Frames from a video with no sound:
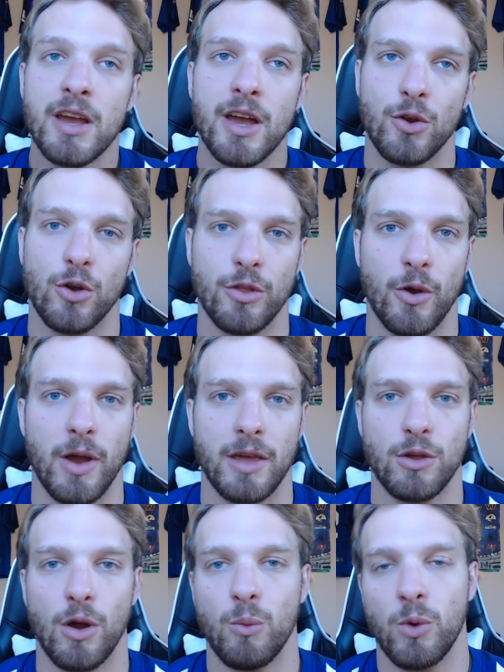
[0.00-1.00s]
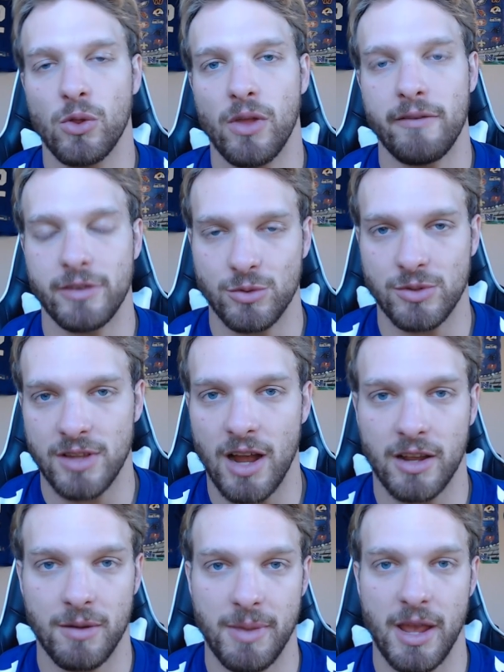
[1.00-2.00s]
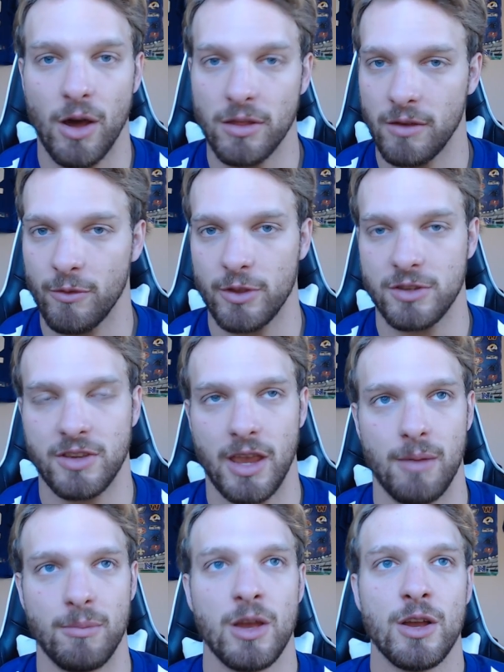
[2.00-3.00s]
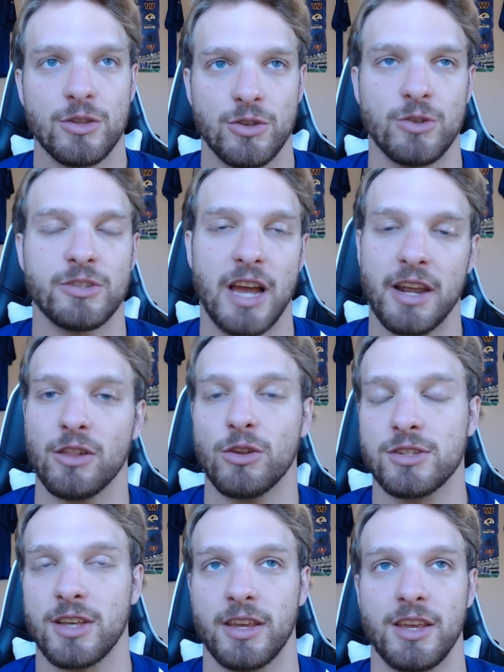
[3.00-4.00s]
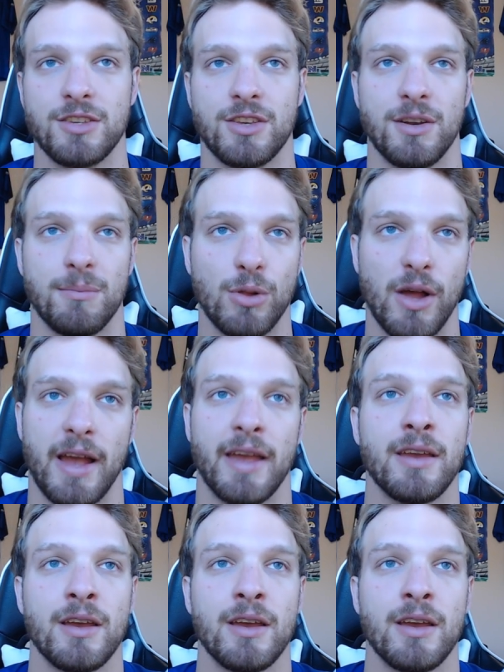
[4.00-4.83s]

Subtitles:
And although I thought Will Levis was not going to be healthy for this game, turns out it looks like he's going to play.